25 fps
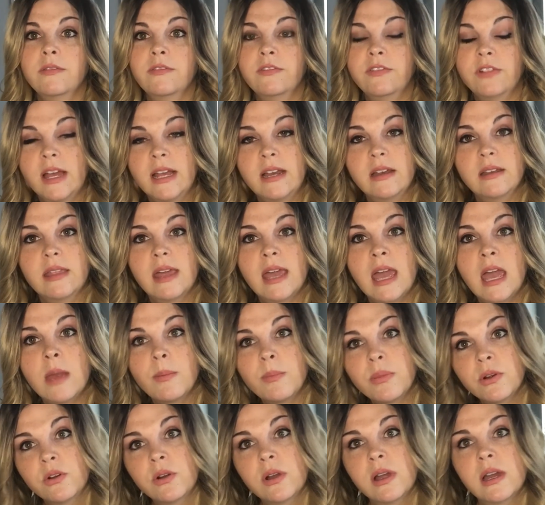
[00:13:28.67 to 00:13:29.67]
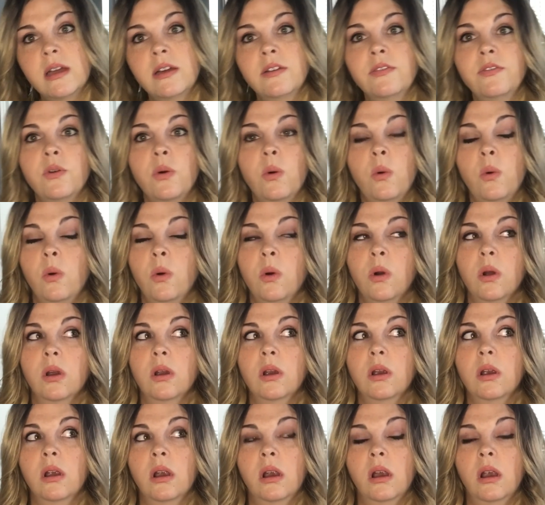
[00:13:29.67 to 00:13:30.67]
Flight of the Hippogriff
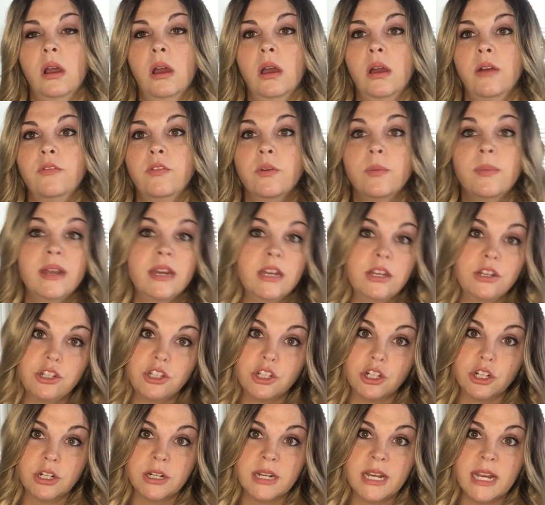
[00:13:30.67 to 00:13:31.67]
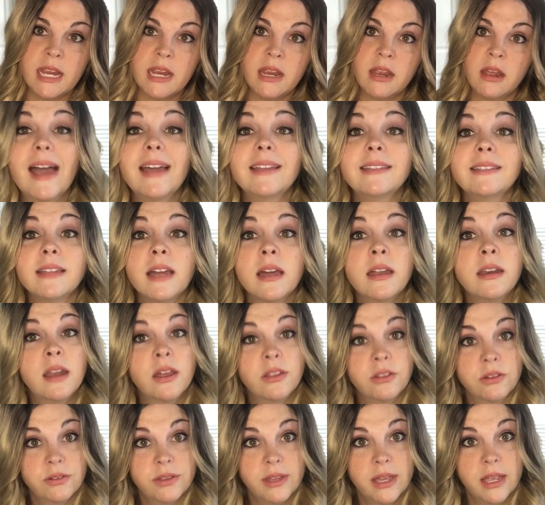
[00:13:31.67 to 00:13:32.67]
or Forbidden Journey. That's
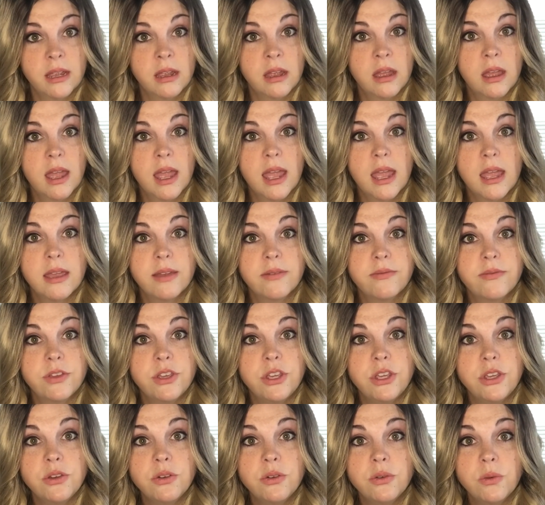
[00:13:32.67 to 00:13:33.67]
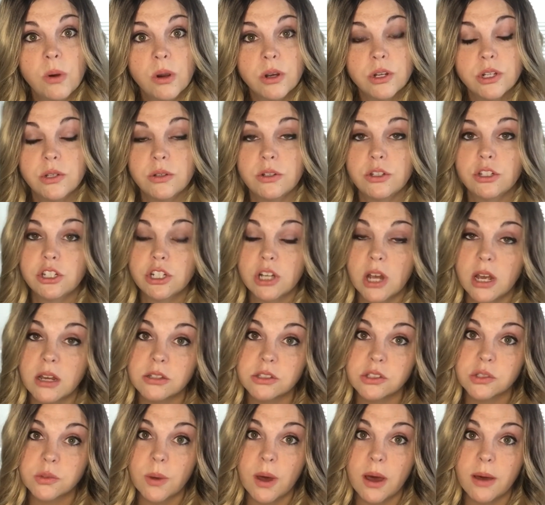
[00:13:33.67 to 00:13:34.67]
another thing. If you are doing
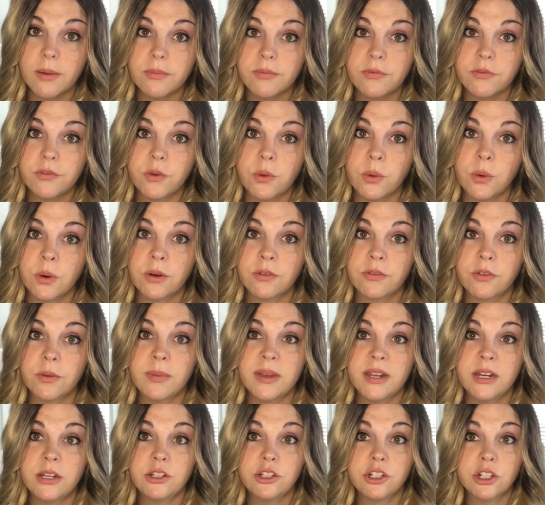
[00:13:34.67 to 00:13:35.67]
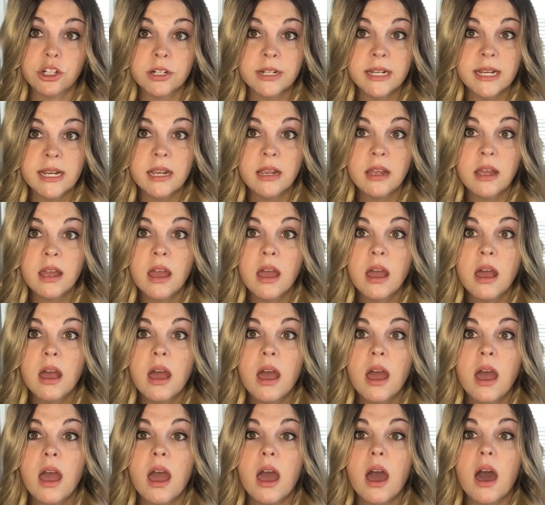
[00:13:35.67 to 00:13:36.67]
child swap for Forbidden Journey,
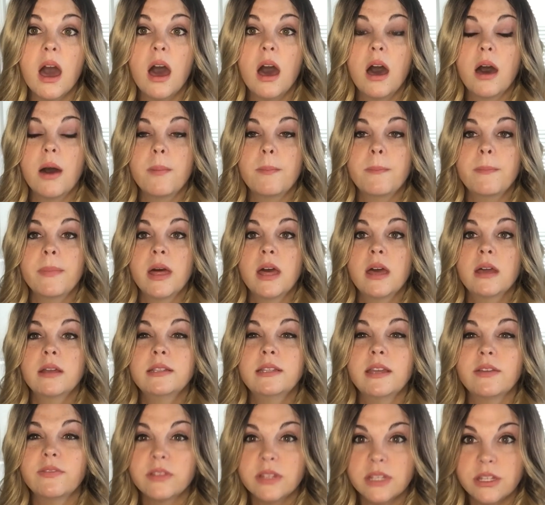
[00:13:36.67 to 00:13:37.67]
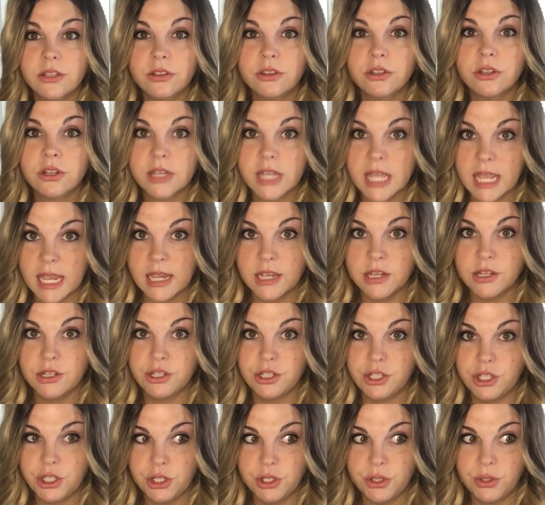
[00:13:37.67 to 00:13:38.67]
definitely look
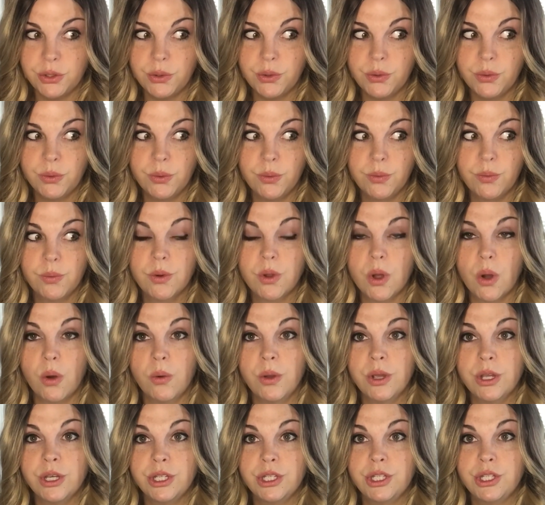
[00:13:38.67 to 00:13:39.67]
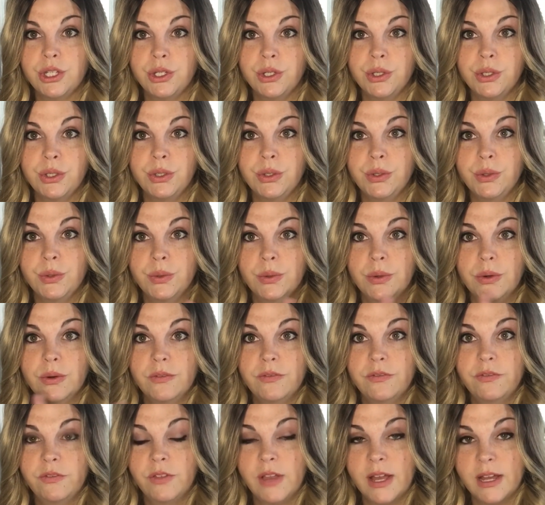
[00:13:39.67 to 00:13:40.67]
into going to
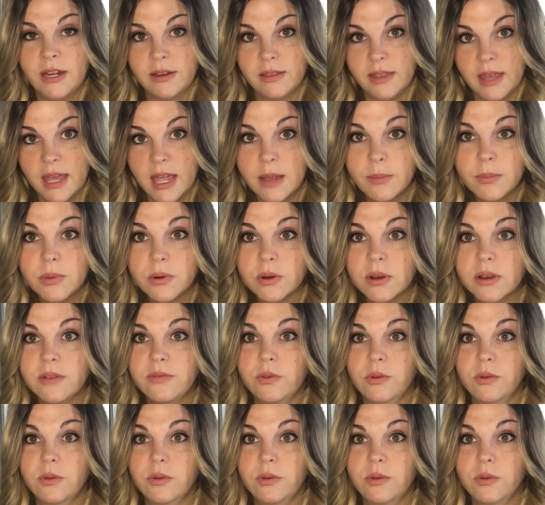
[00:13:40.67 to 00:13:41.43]
Flight of the Hippogriff.